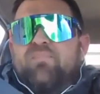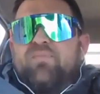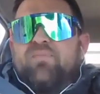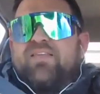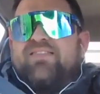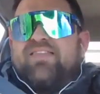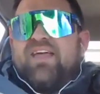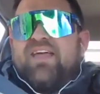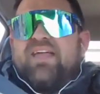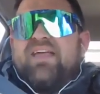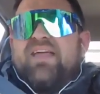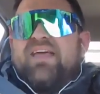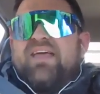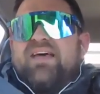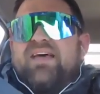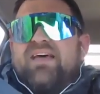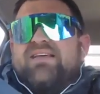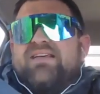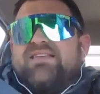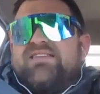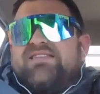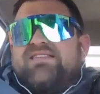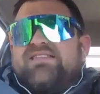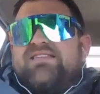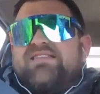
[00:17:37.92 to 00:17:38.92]
The thing
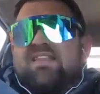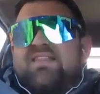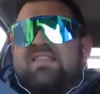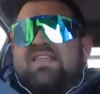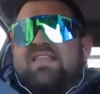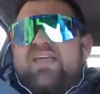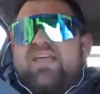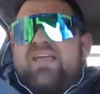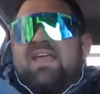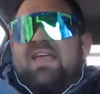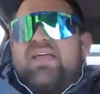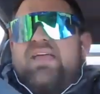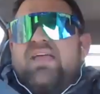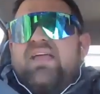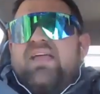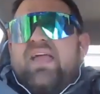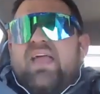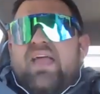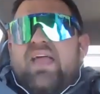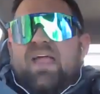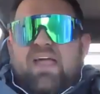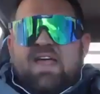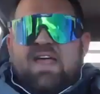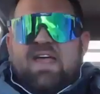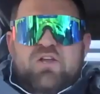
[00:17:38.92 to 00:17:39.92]
is, the
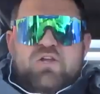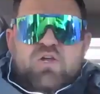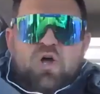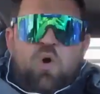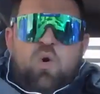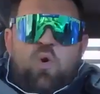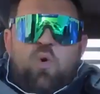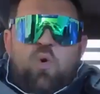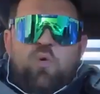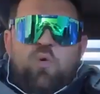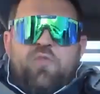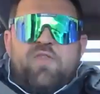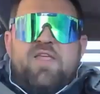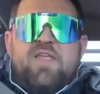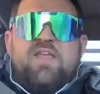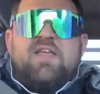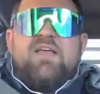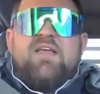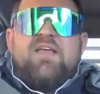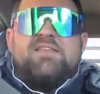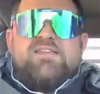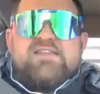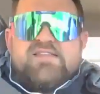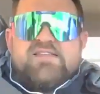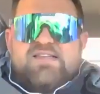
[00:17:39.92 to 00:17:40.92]
end goal, the
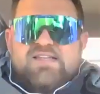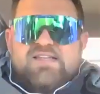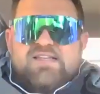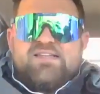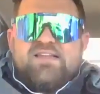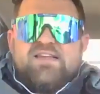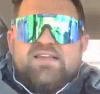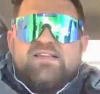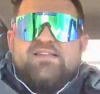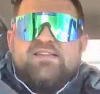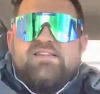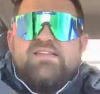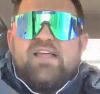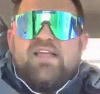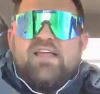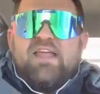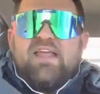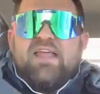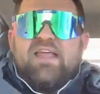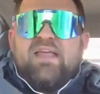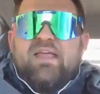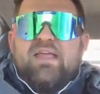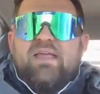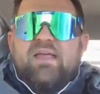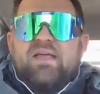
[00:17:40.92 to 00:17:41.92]

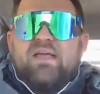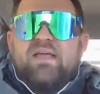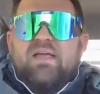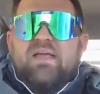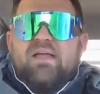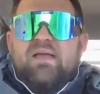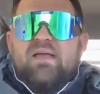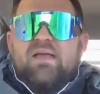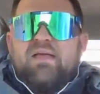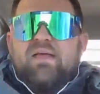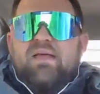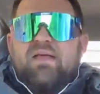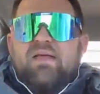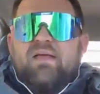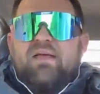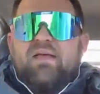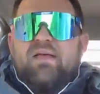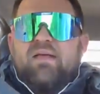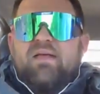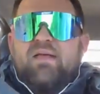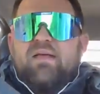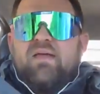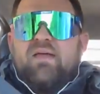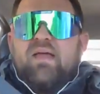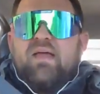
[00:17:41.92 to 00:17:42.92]
consistency,
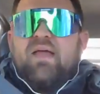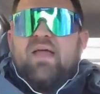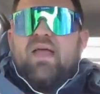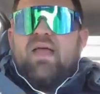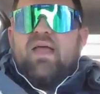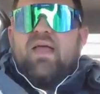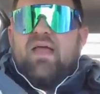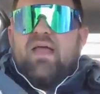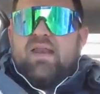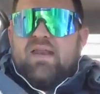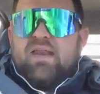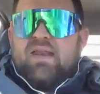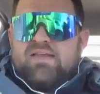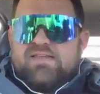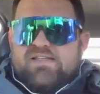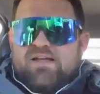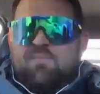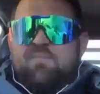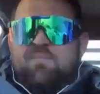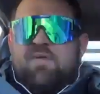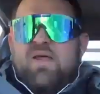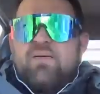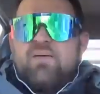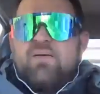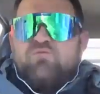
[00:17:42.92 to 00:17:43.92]
it is
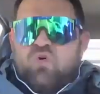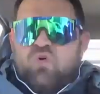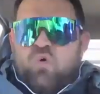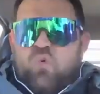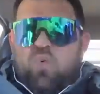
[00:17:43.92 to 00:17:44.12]
sometimes